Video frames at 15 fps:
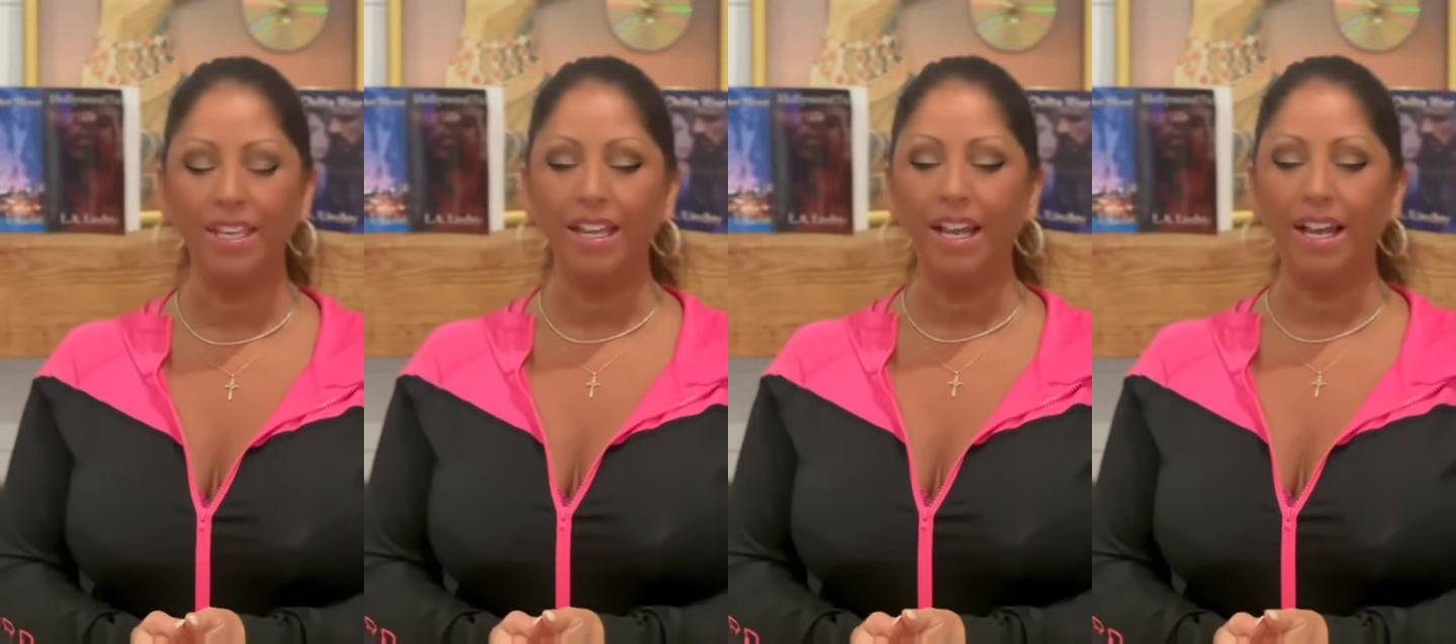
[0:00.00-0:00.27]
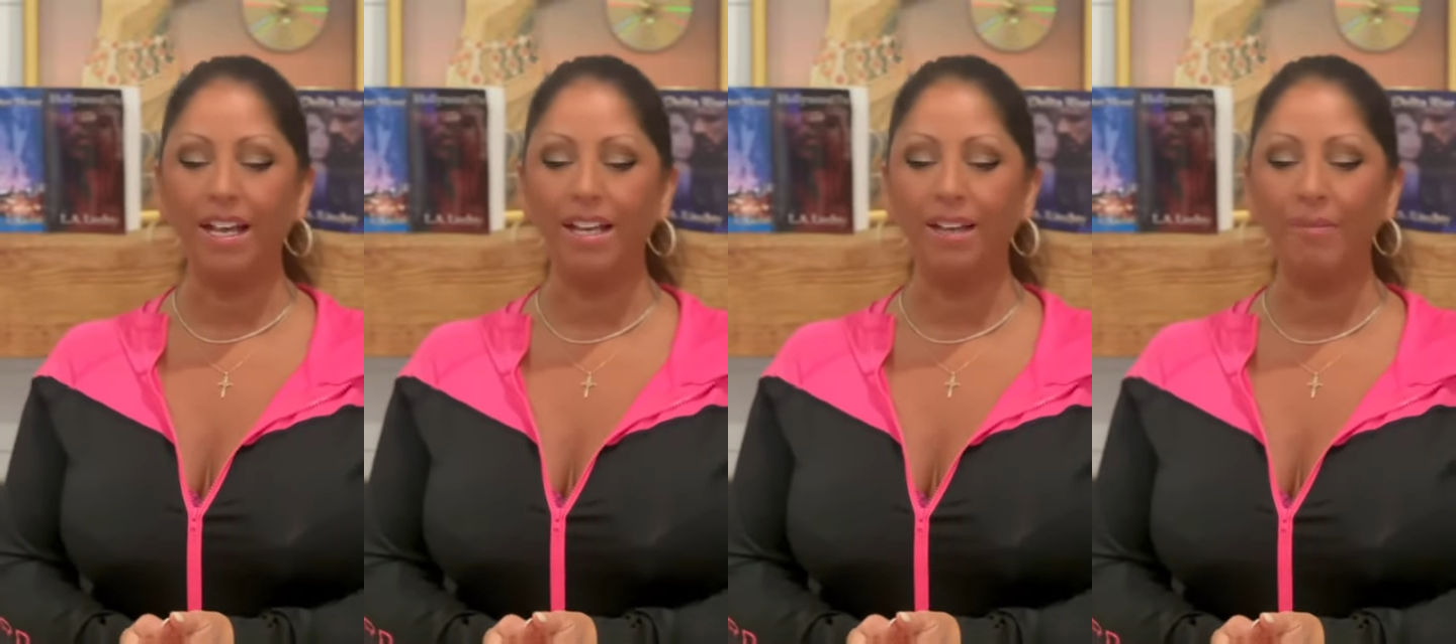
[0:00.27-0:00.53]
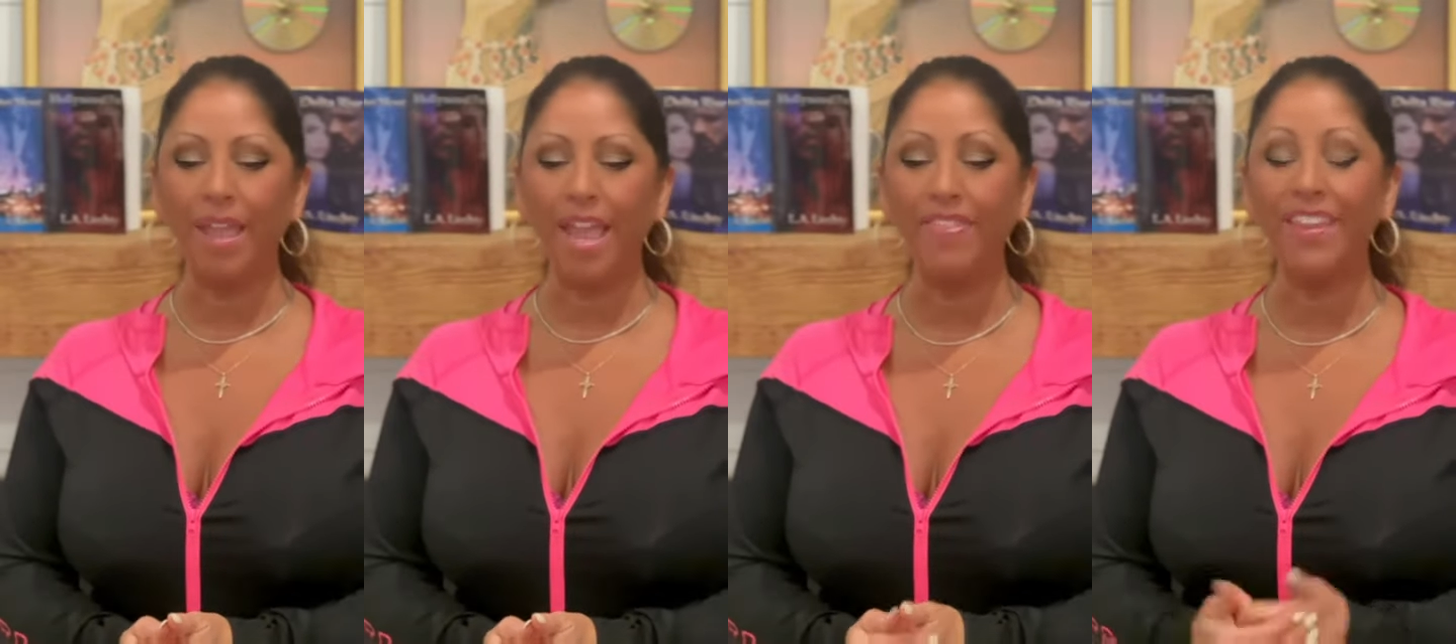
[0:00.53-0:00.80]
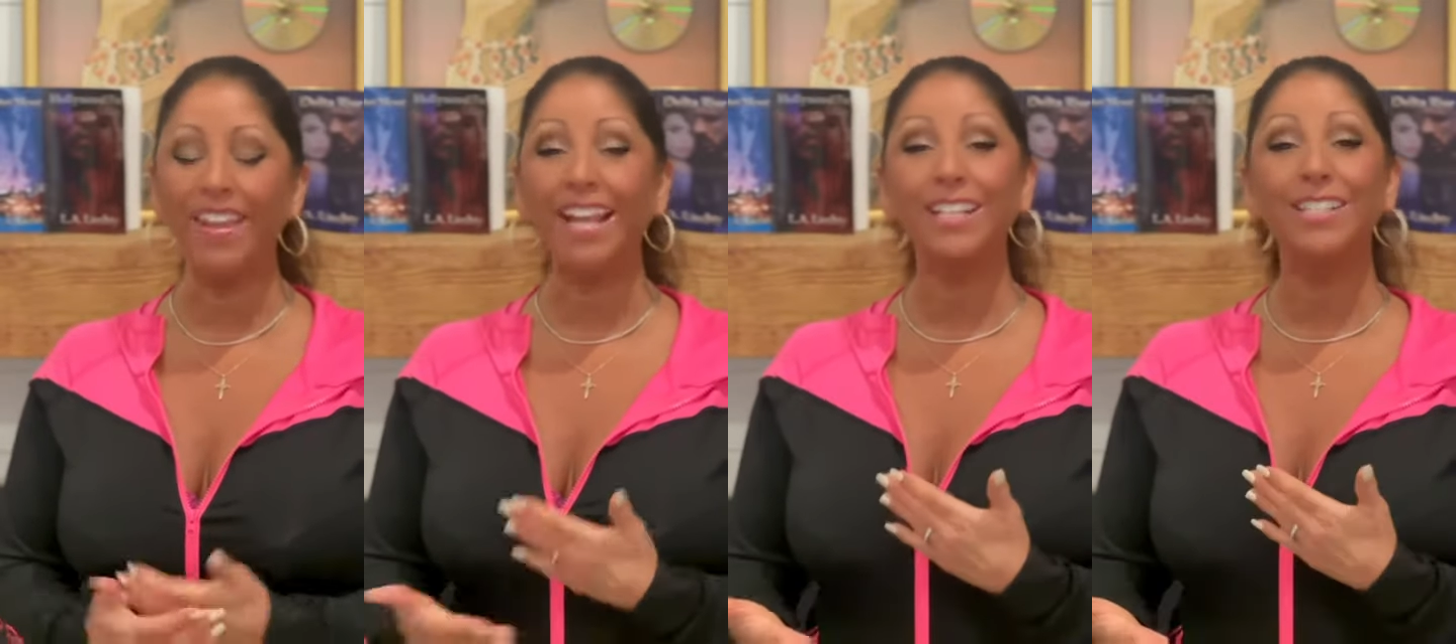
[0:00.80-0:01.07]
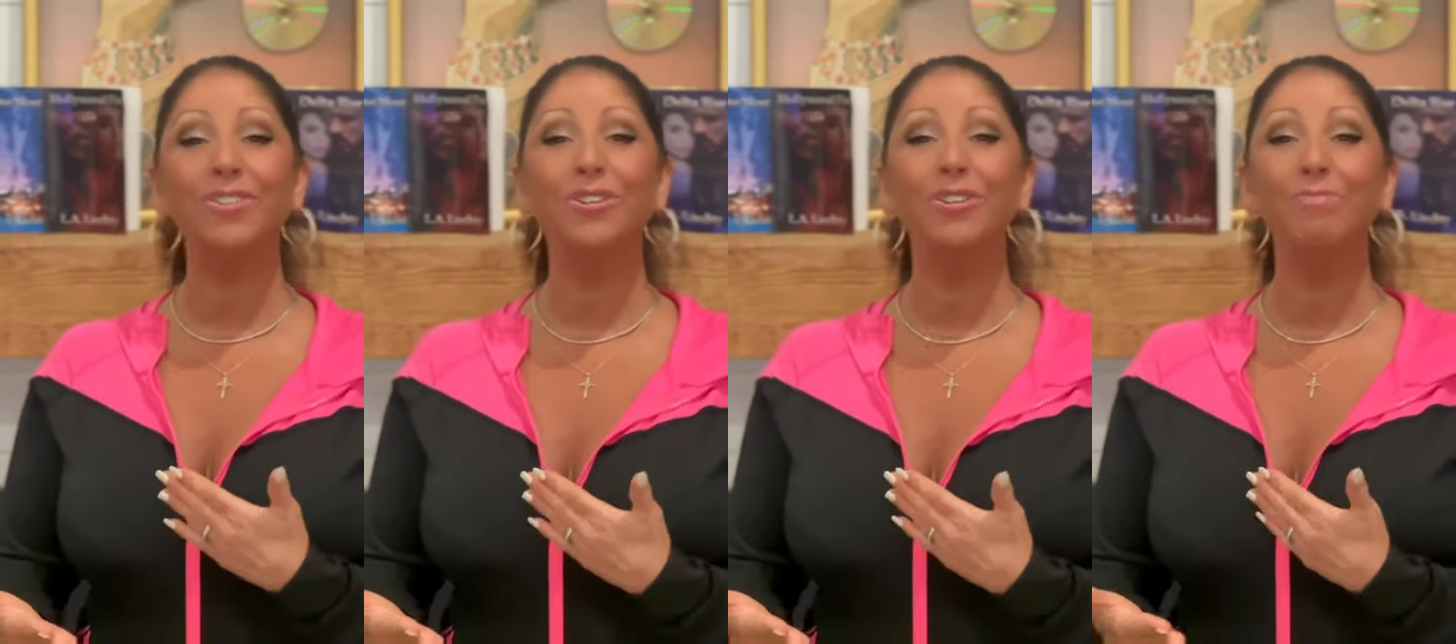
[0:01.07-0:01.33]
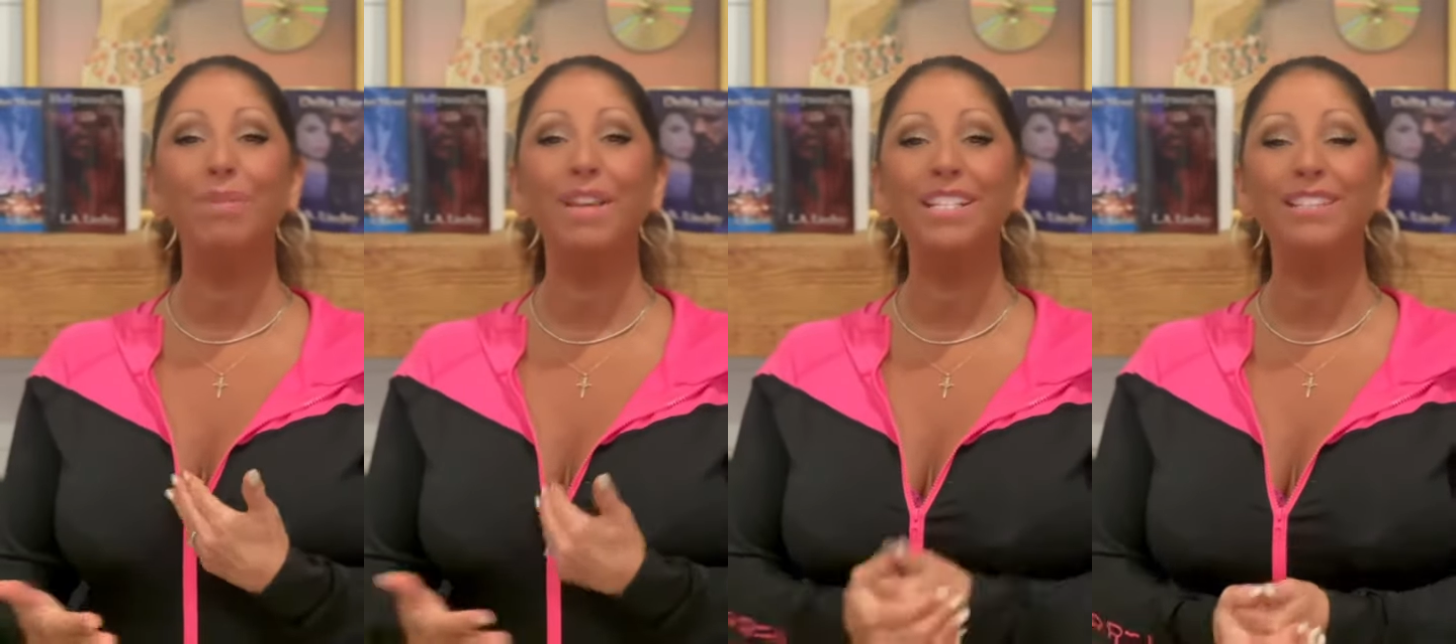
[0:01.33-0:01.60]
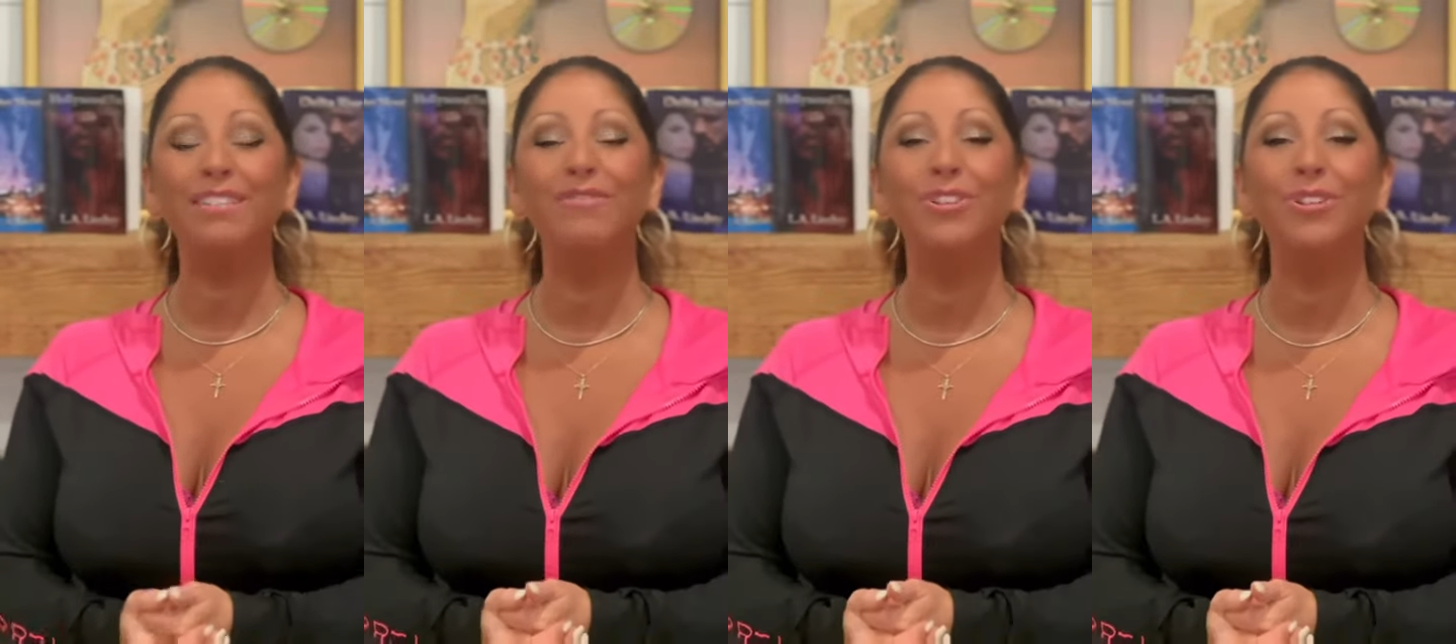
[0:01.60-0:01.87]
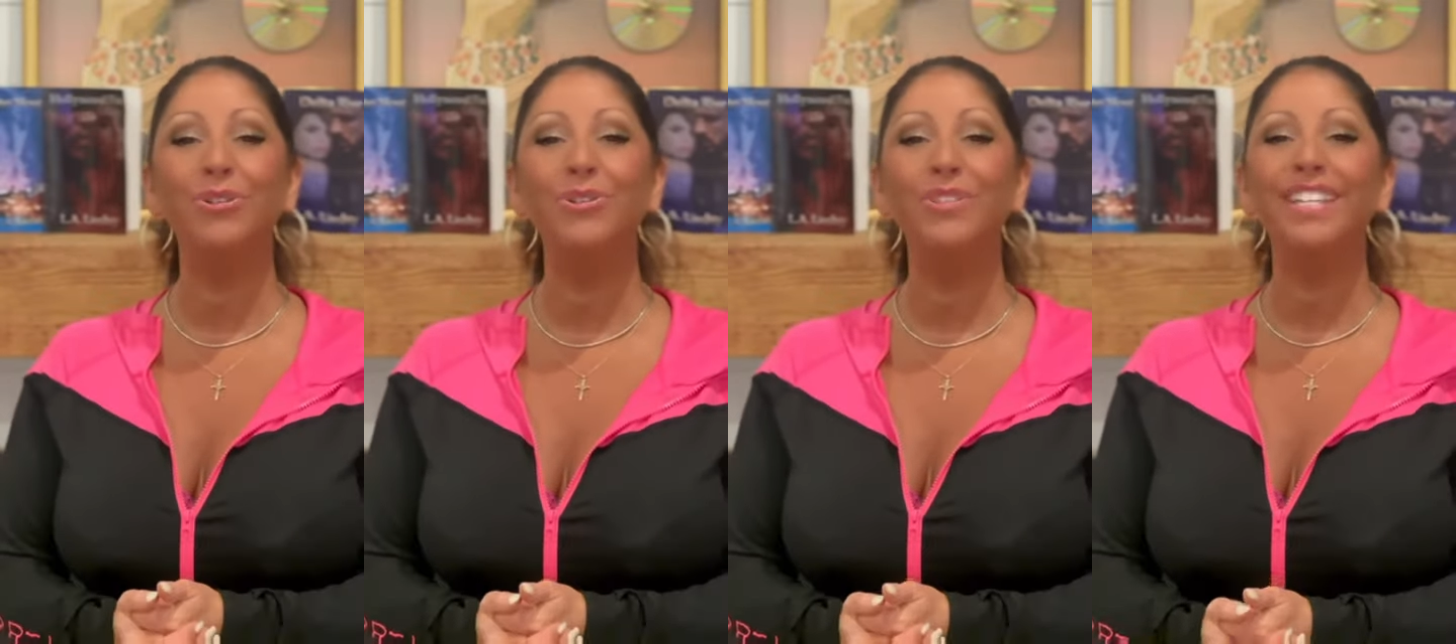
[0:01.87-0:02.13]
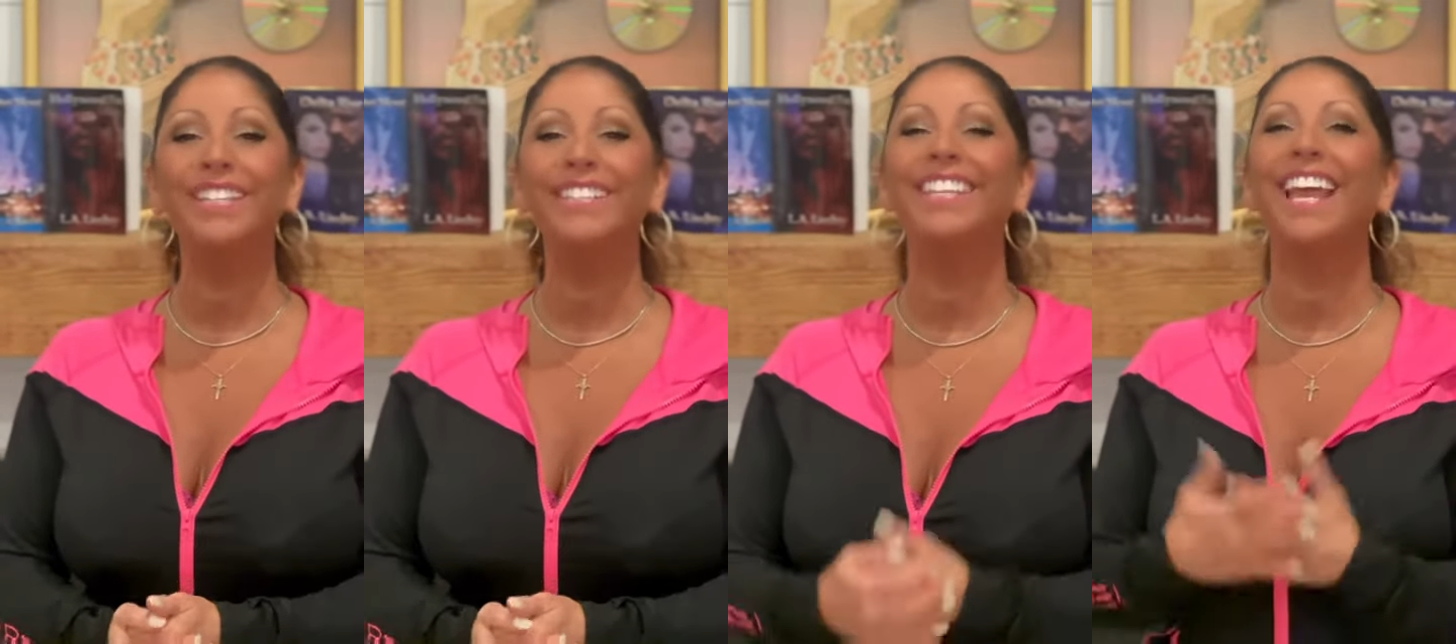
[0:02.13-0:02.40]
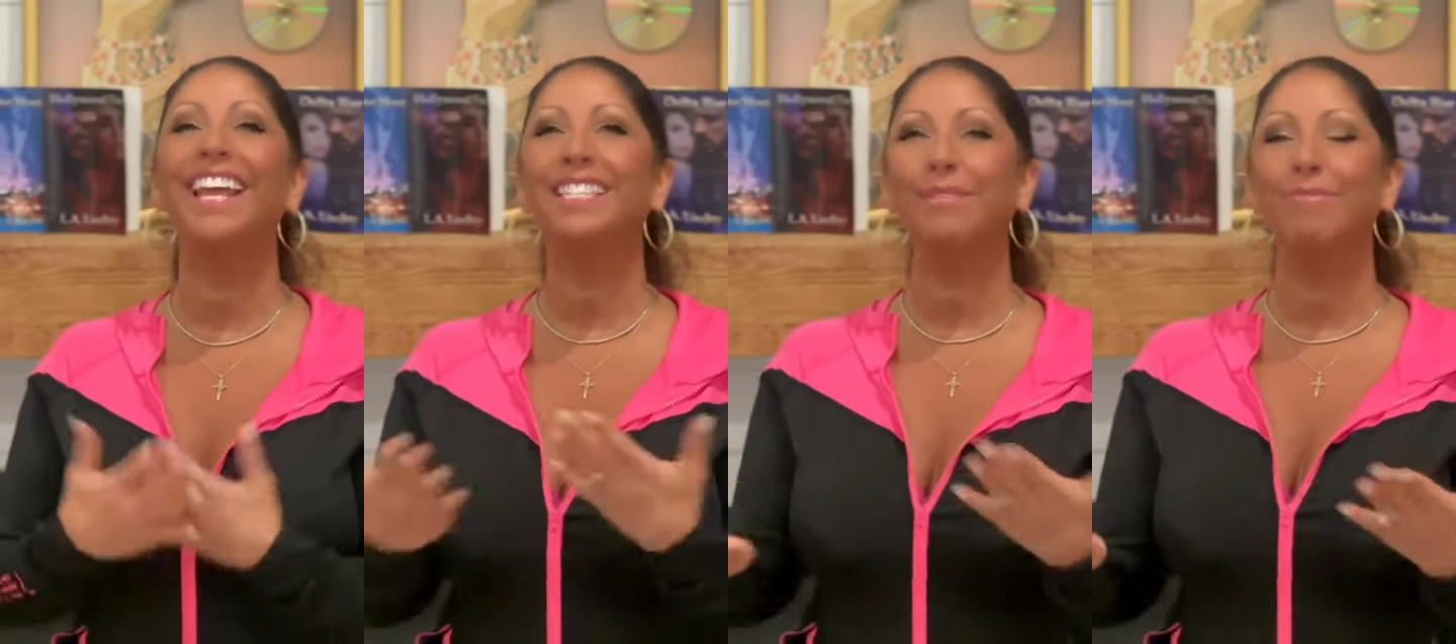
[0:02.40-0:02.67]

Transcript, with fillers: Um, and the next good piece of news is yes,